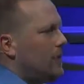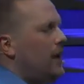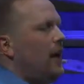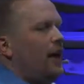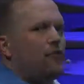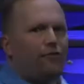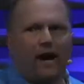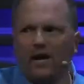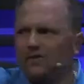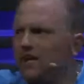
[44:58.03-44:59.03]
and
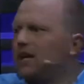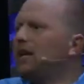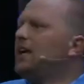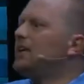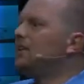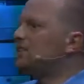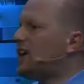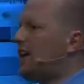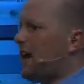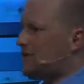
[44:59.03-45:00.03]
fasting
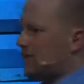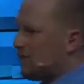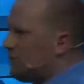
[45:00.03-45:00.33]
disconnects us from our